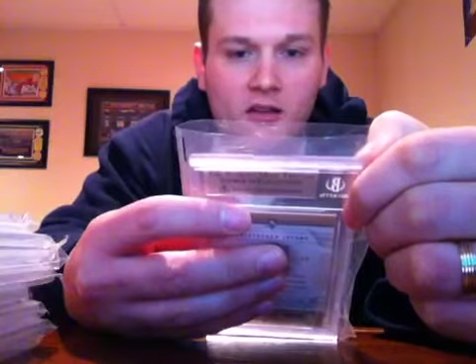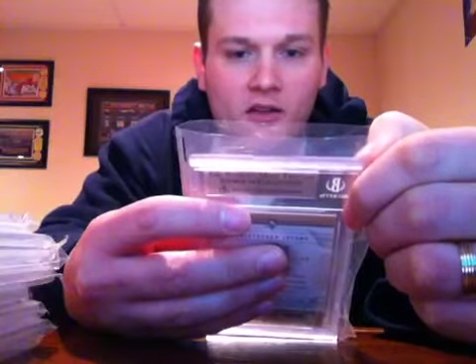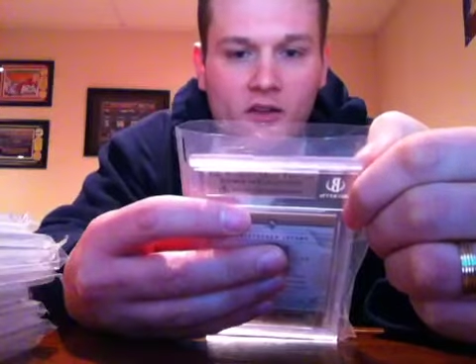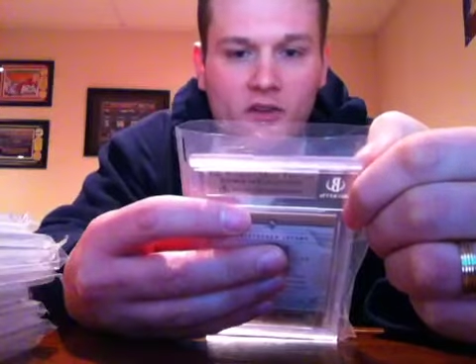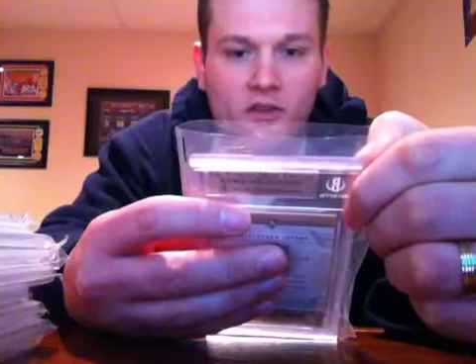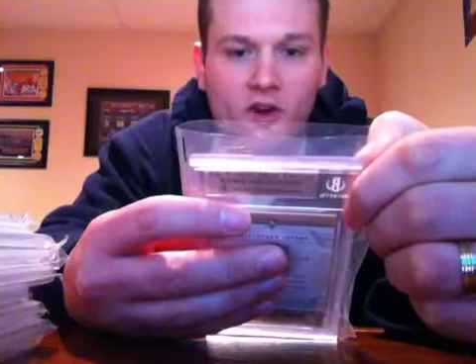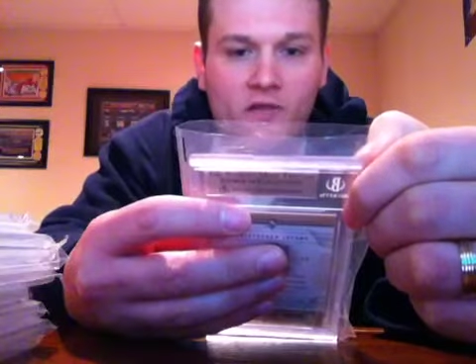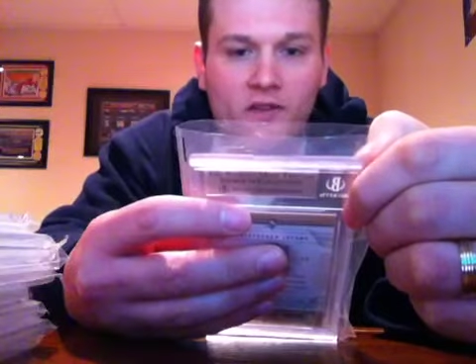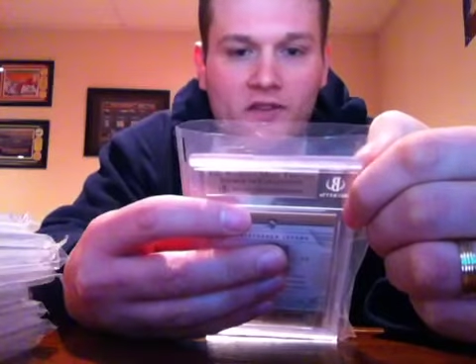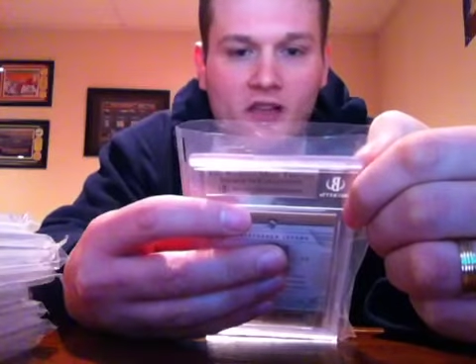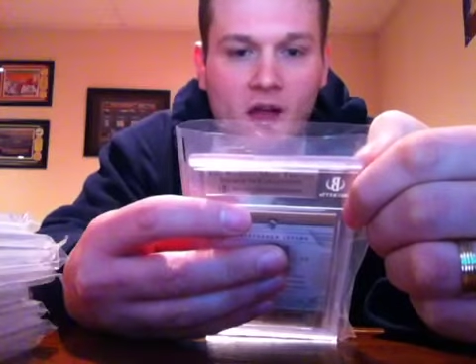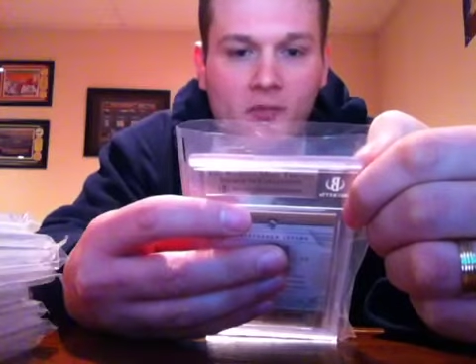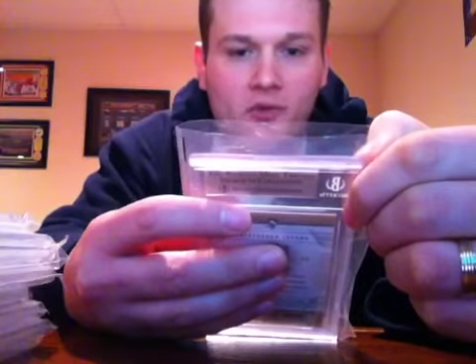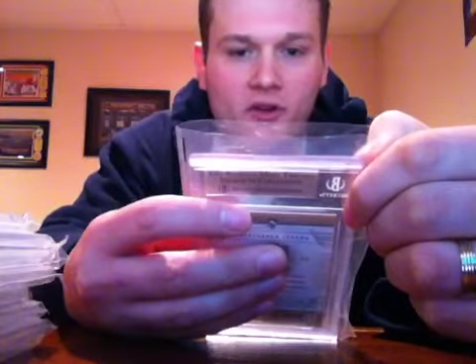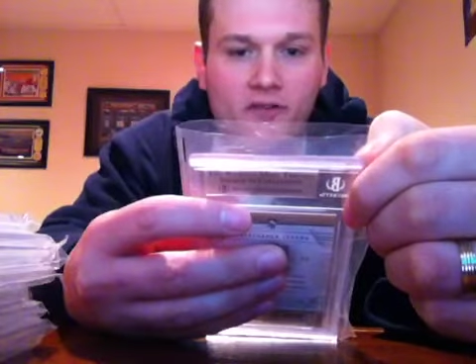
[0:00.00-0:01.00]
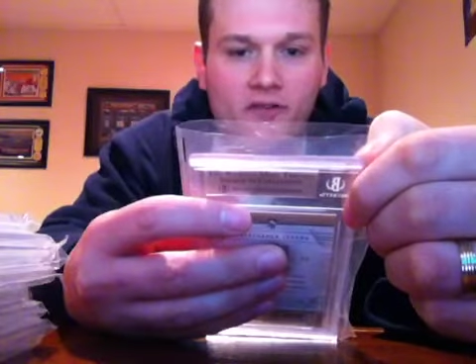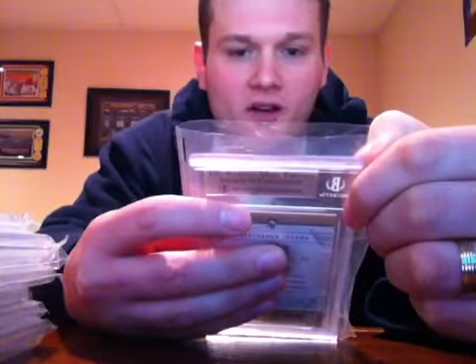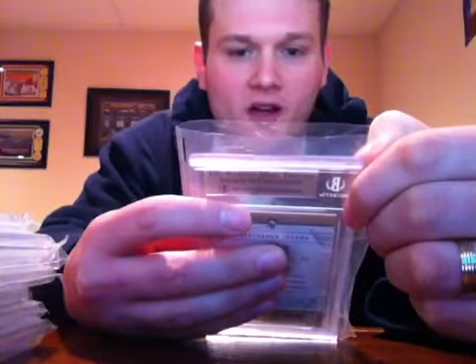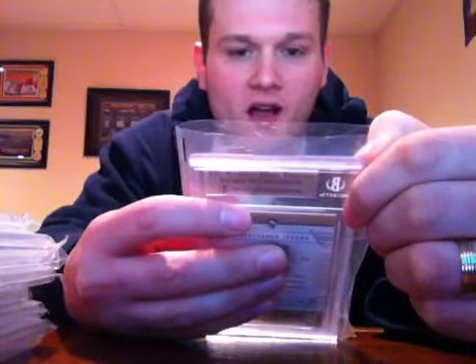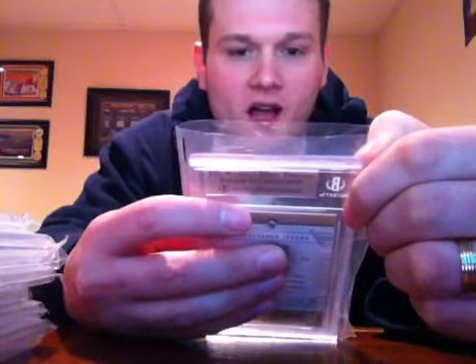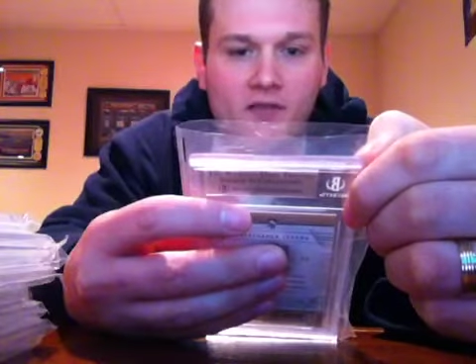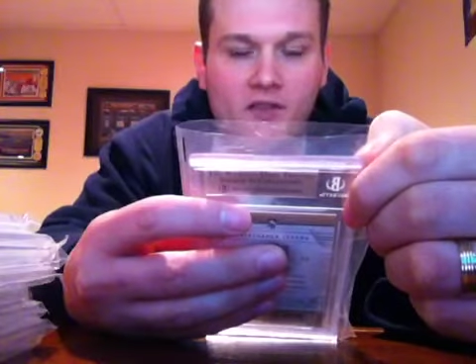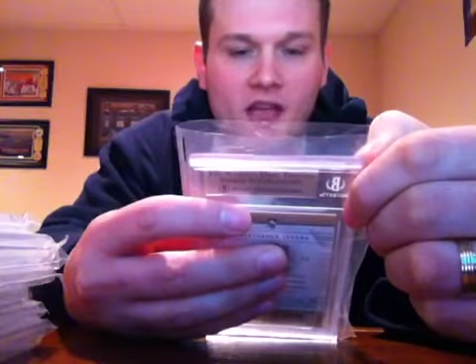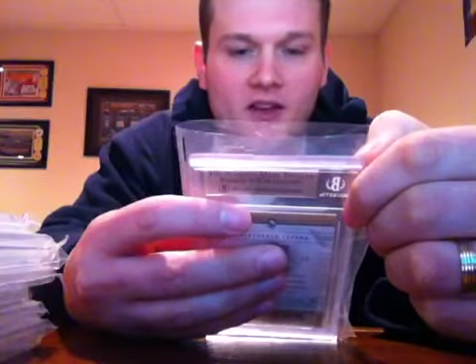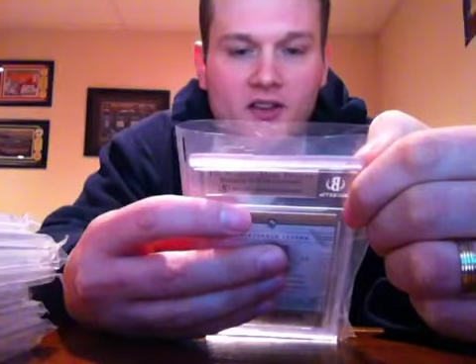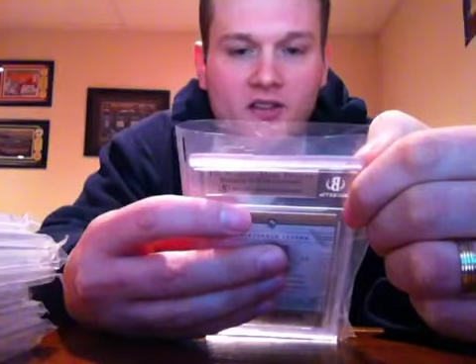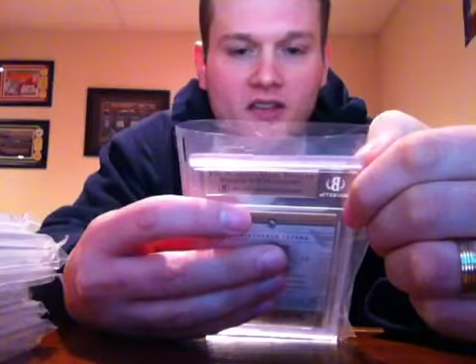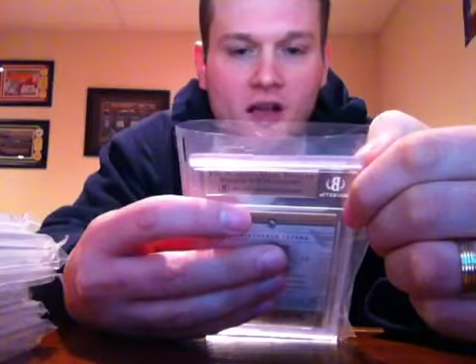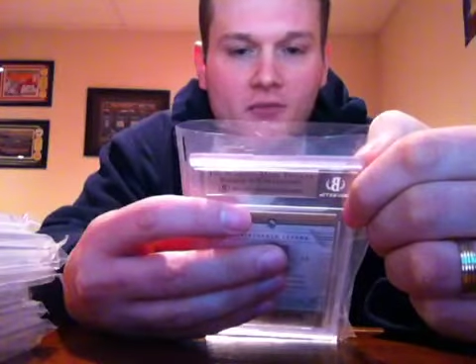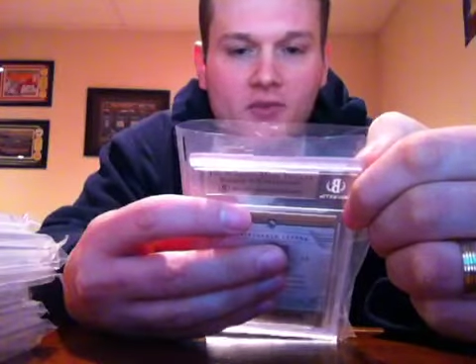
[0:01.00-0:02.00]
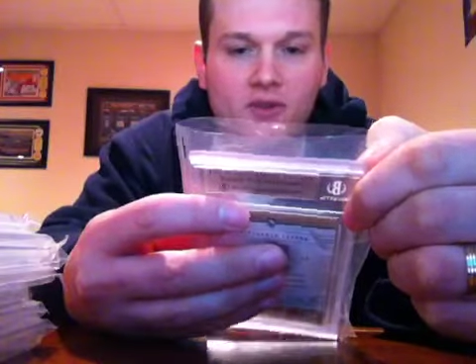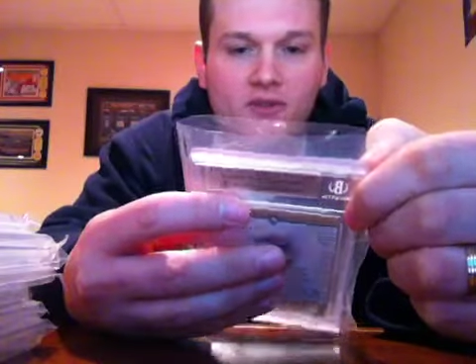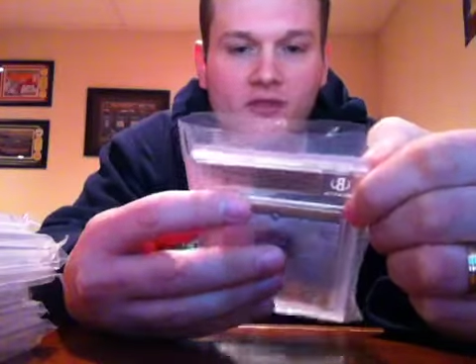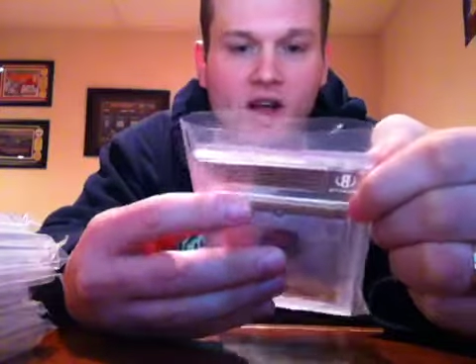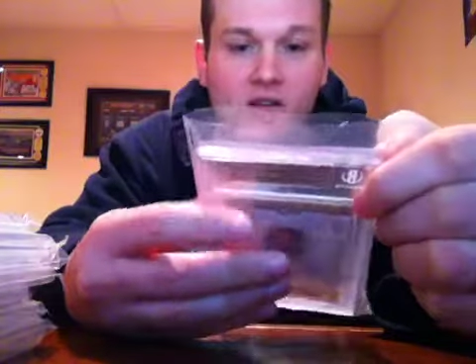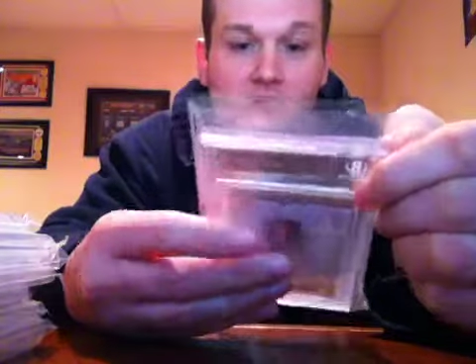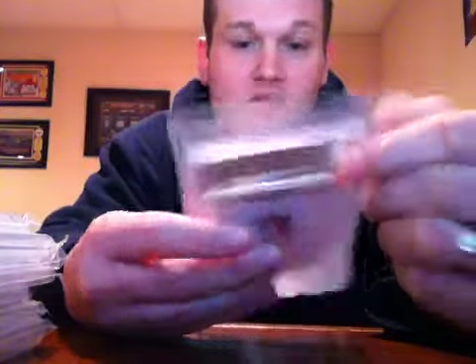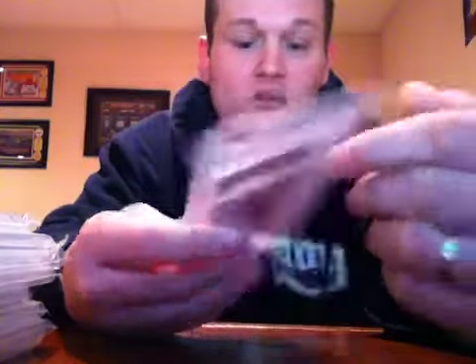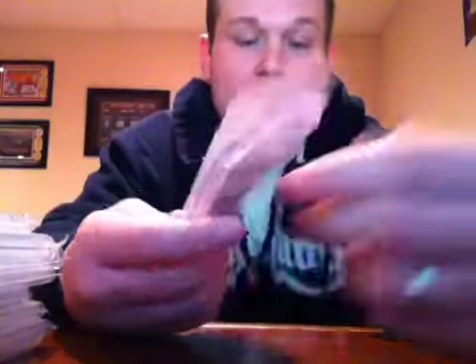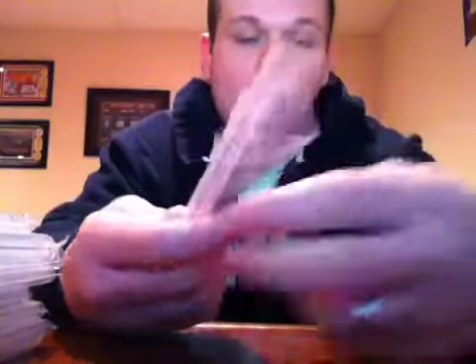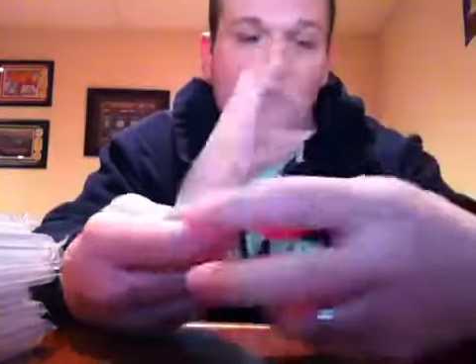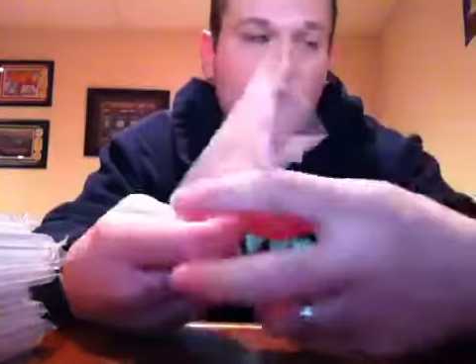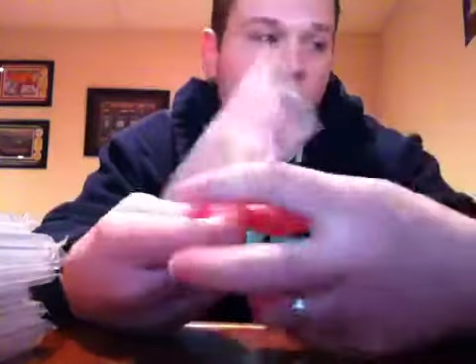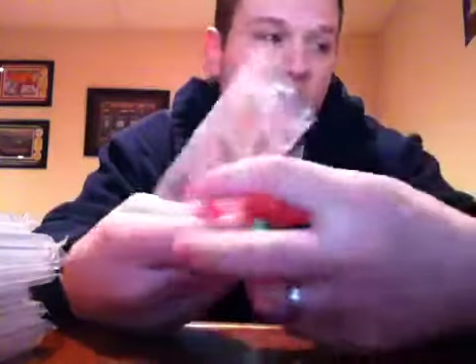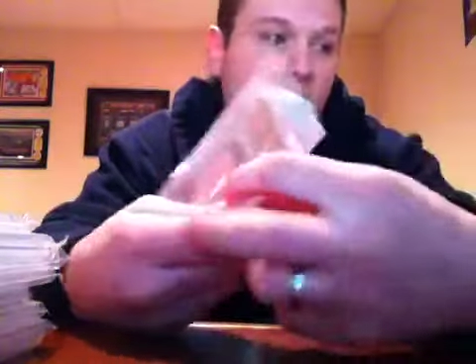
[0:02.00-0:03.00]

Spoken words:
surface 9.5, edges 9.5, and corners